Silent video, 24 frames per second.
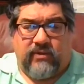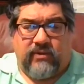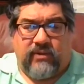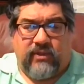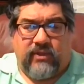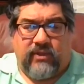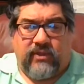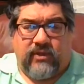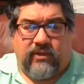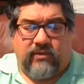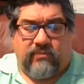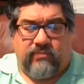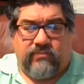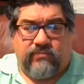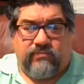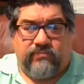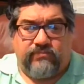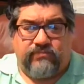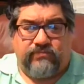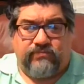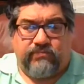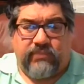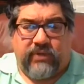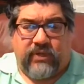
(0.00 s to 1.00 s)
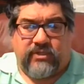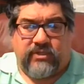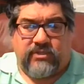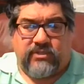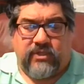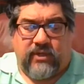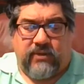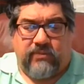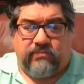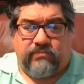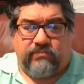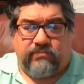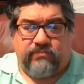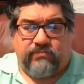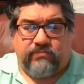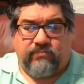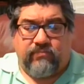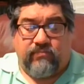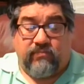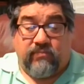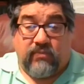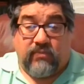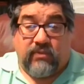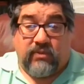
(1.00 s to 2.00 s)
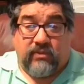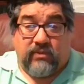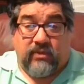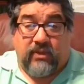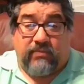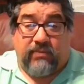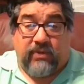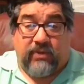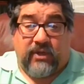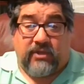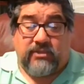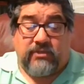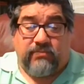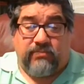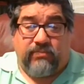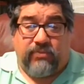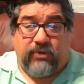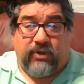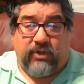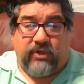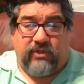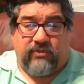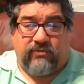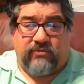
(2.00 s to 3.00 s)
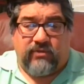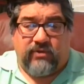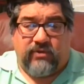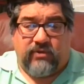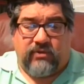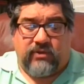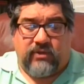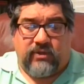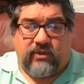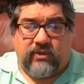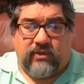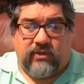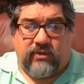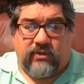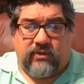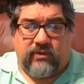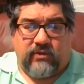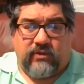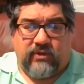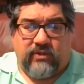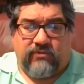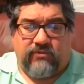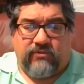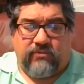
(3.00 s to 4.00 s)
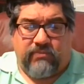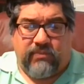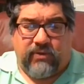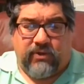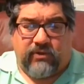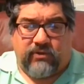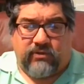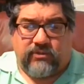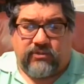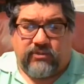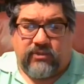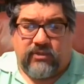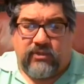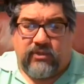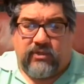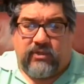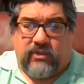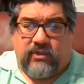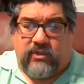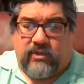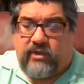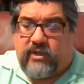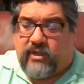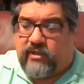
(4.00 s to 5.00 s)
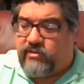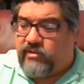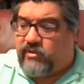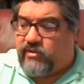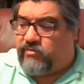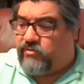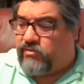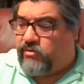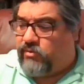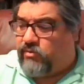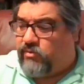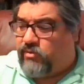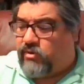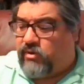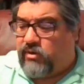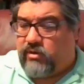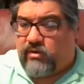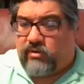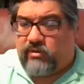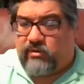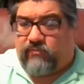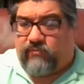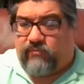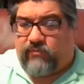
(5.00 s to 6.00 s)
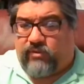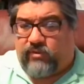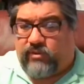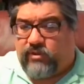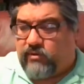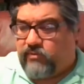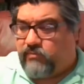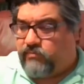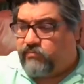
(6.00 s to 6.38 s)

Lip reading: You know, but they put out some pretty decent beers. Now these two are a little different though.